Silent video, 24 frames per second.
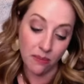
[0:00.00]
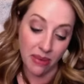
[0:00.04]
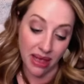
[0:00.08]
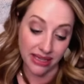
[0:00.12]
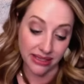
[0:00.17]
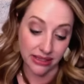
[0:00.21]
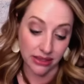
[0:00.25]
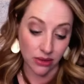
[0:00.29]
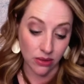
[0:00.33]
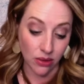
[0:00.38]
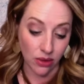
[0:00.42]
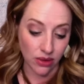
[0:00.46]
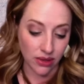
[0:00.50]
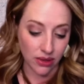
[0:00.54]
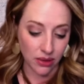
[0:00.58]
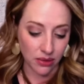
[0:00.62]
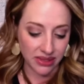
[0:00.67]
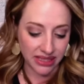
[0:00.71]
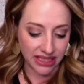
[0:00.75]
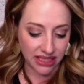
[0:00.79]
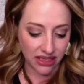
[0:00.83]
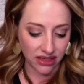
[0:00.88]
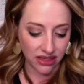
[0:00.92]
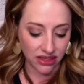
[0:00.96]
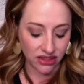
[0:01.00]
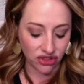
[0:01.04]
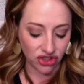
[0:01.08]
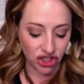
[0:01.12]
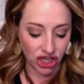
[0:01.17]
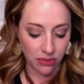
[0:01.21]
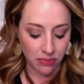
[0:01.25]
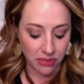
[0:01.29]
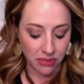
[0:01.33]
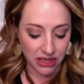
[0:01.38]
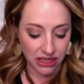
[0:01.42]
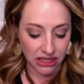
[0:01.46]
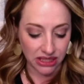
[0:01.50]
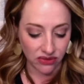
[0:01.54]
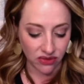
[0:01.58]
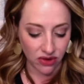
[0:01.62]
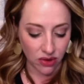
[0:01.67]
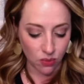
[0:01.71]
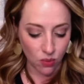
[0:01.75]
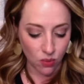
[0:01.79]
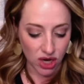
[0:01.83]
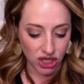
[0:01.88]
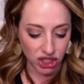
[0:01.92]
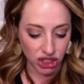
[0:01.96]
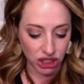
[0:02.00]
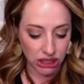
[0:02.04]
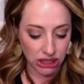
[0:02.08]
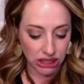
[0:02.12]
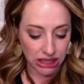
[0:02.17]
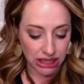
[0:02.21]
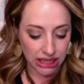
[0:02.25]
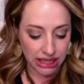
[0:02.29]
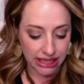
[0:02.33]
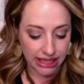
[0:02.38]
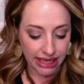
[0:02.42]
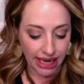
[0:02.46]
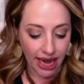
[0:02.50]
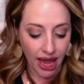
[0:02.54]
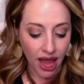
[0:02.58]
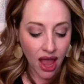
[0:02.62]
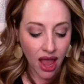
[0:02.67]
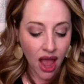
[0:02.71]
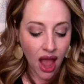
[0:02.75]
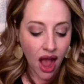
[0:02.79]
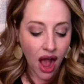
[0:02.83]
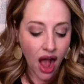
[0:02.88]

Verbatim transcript: Pensacola was the cheapest from Washington D.C.